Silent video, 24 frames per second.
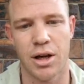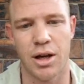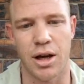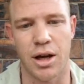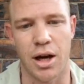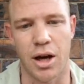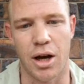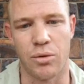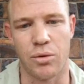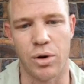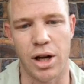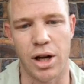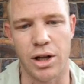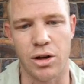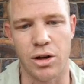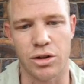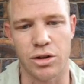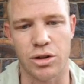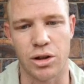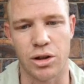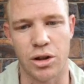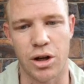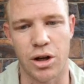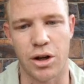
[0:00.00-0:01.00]
really
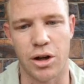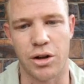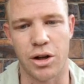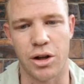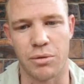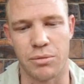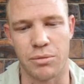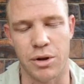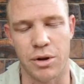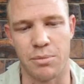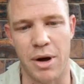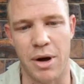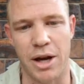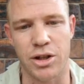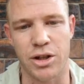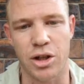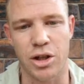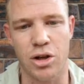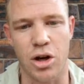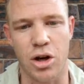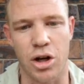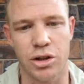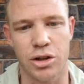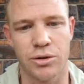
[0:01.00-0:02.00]
got to learn the
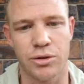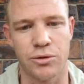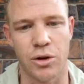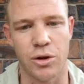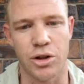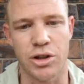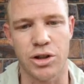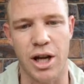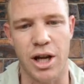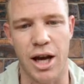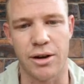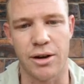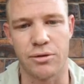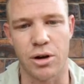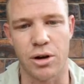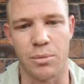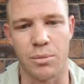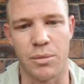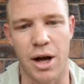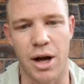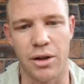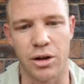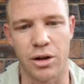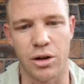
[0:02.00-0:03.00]
major costs firsthand
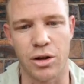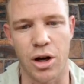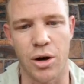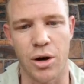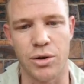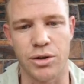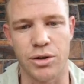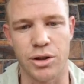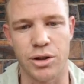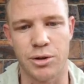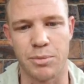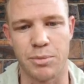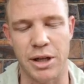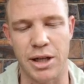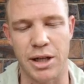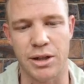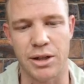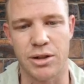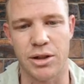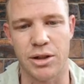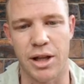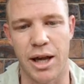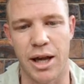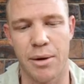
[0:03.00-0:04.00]
from other growers and
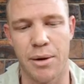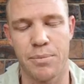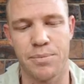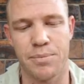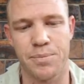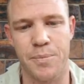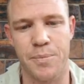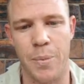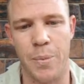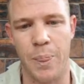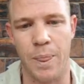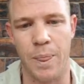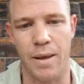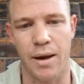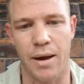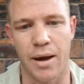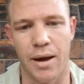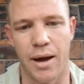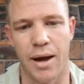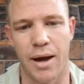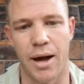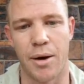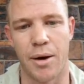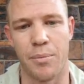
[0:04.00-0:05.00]
speaking to them.
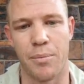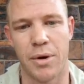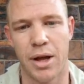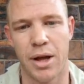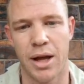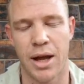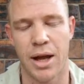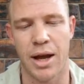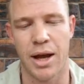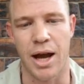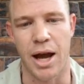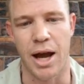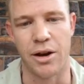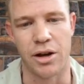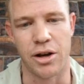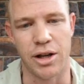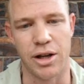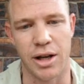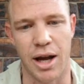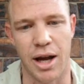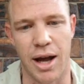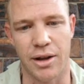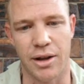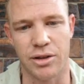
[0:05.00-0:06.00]
And
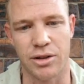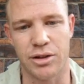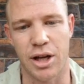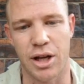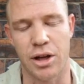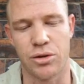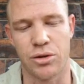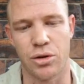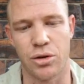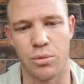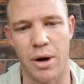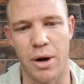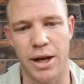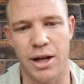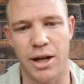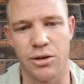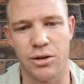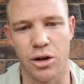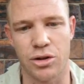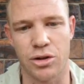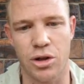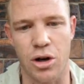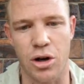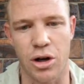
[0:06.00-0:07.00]
yeah, as I say, through
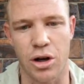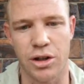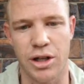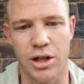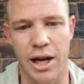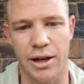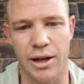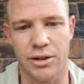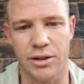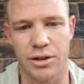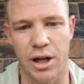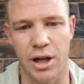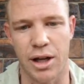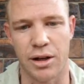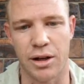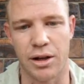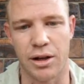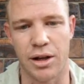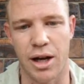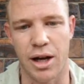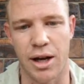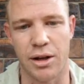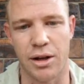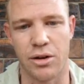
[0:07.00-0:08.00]
making those contacts
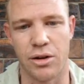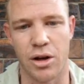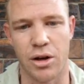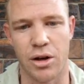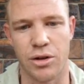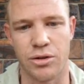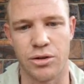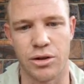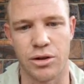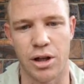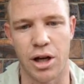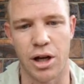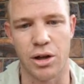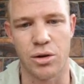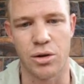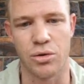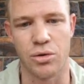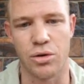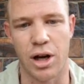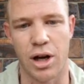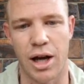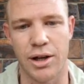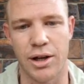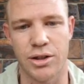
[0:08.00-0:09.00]
and those
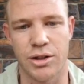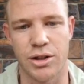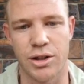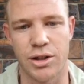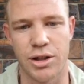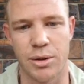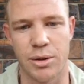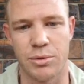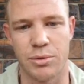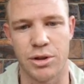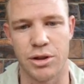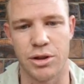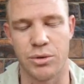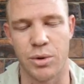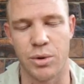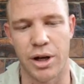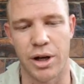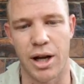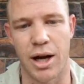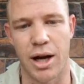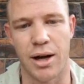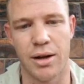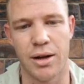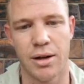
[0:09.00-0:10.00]
good relationships is
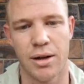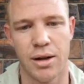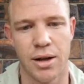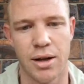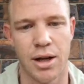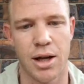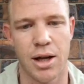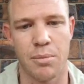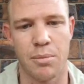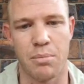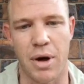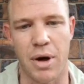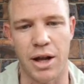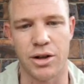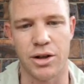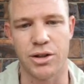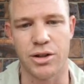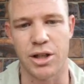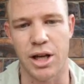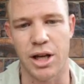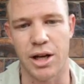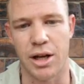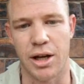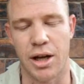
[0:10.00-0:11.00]
when I
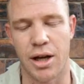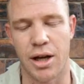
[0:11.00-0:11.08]
managed to get